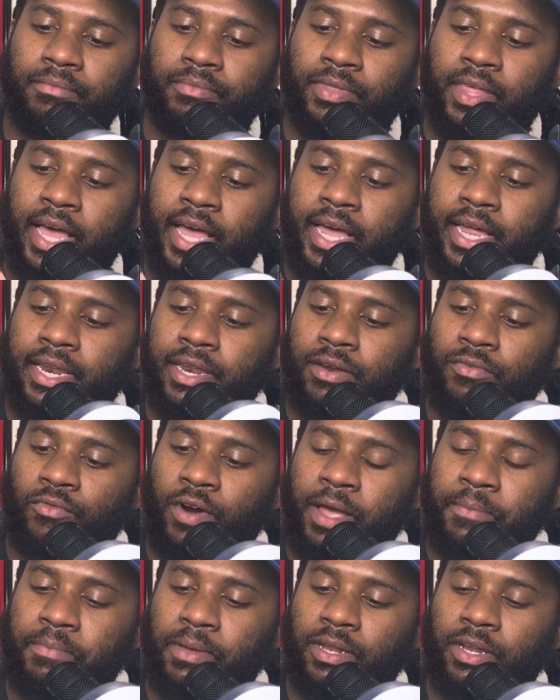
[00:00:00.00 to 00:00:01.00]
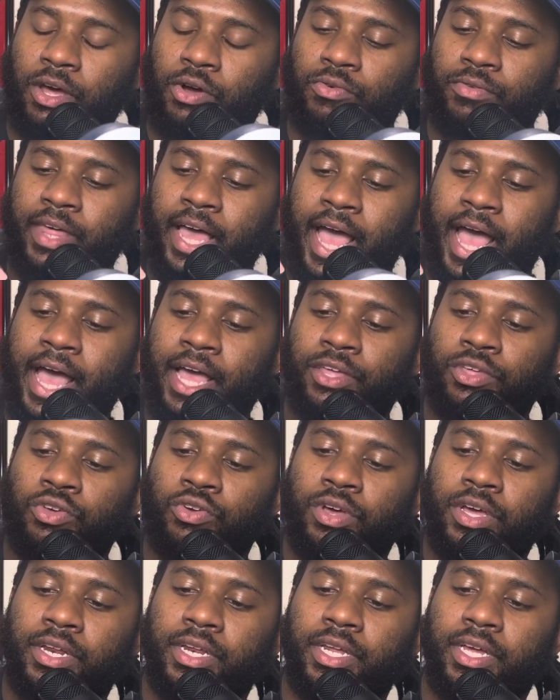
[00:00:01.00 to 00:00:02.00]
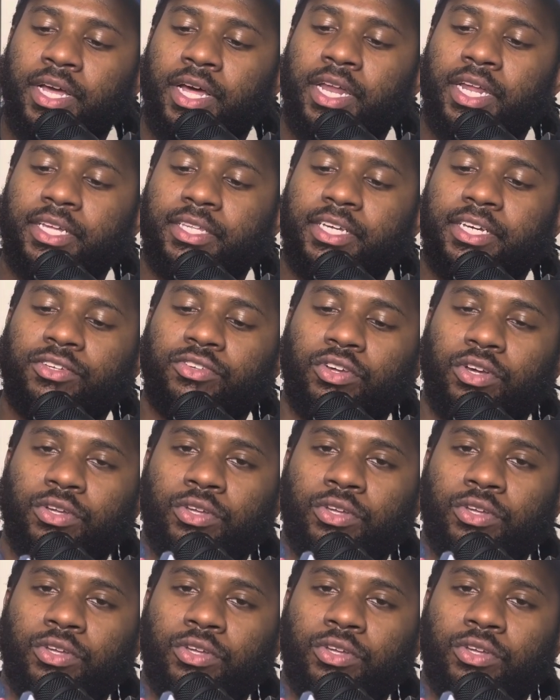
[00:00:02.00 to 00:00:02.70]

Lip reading: Then right below that, you could click these